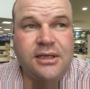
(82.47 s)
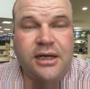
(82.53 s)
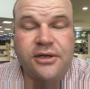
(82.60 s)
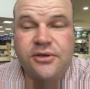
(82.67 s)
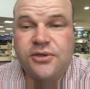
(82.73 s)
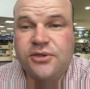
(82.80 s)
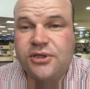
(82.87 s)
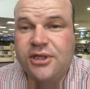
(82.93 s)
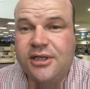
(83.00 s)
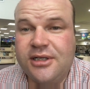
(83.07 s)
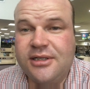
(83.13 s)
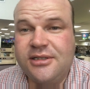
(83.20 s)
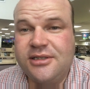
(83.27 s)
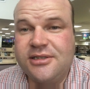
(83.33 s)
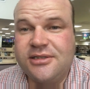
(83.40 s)
I could
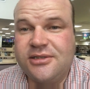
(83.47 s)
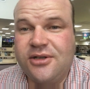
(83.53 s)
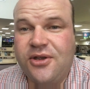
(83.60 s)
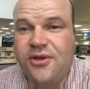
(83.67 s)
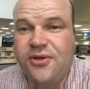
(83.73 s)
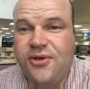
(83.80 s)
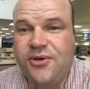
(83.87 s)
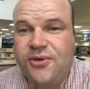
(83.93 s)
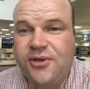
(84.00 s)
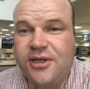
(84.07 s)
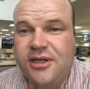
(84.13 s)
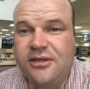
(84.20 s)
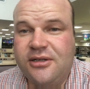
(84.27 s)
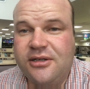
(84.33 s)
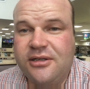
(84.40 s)
just throw
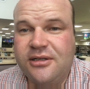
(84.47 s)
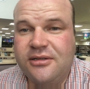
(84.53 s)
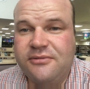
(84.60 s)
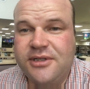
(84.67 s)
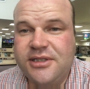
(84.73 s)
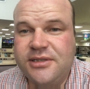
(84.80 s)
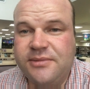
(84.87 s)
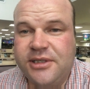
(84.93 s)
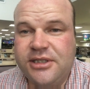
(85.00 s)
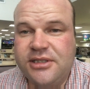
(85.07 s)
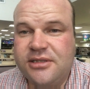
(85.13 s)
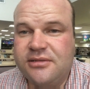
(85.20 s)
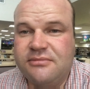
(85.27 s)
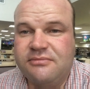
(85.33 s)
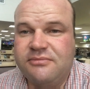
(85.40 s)
that on the resume,
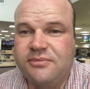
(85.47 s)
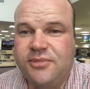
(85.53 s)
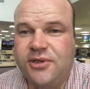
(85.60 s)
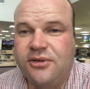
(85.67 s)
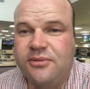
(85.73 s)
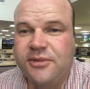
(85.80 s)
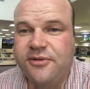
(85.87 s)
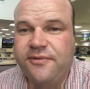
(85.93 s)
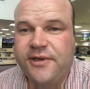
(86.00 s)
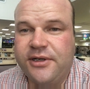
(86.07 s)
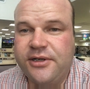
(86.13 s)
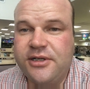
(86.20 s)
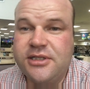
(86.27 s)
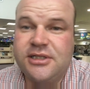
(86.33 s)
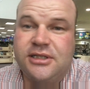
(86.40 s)
just put all my
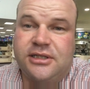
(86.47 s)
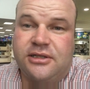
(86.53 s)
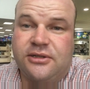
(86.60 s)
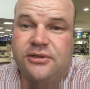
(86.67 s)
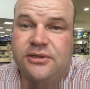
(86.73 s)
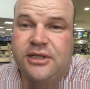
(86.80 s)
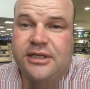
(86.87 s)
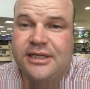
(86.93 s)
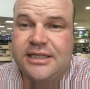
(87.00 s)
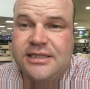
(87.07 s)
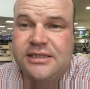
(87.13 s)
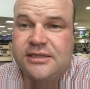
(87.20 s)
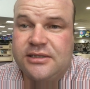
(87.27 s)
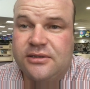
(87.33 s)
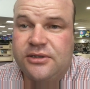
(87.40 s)
failures and the
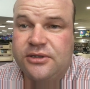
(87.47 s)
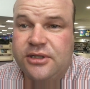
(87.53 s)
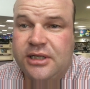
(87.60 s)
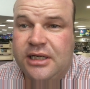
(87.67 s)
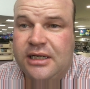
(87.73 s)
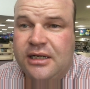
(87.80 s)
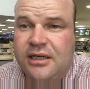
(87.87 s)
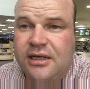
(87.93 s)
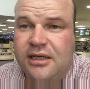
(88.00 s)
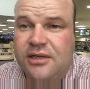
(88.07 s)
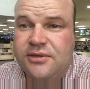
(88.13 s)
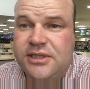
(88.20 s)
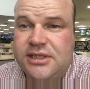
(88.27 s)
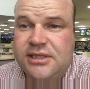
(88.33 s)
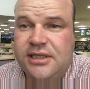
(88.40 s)
lessons learned. And I
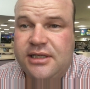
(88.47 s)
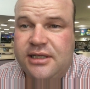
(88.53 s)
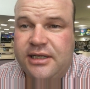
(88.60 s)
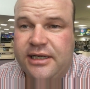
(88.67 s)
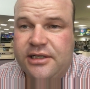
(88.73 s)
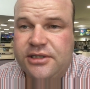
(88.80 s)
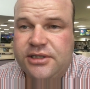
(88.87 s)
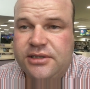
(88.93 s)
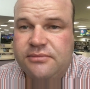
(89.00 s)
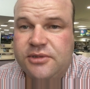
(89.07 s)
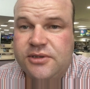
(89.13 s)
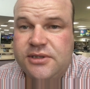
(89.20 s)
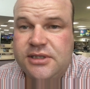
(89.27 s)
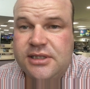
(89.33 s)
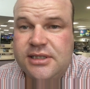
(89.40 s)
would say that actually
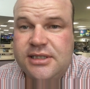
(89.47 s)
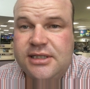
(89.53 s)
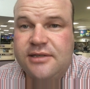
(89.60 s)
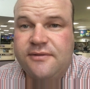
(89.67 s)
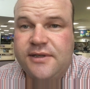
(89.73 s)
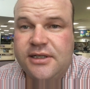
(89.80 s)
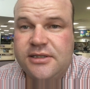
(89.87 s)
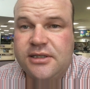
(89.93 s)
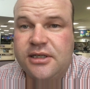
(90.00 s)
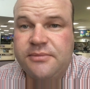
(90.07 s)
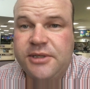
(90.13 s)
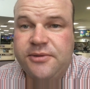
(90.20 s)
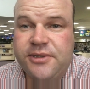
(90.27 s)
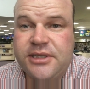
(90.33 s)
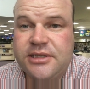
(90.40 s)
most of the stuff that's on
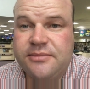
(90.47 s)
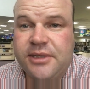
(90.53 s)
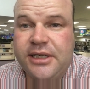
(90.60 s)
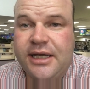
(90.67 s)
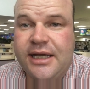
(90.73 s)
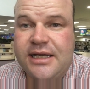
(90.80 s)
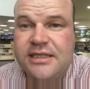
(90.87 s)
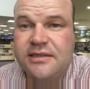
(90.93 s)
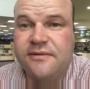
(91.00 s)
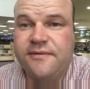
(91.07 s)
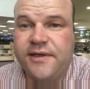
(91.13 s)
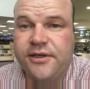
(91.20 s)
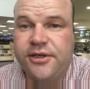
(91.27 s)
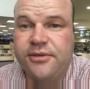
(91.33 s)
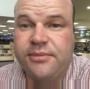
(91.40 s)
my resume has a
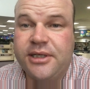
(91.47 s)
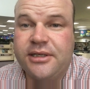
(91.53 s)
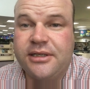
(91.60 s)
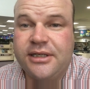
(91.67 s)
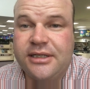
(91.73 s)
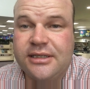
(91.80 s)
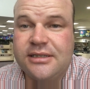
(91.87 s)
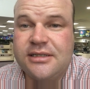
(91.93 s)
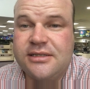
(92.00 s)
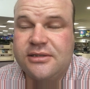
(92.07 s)
failure behind it.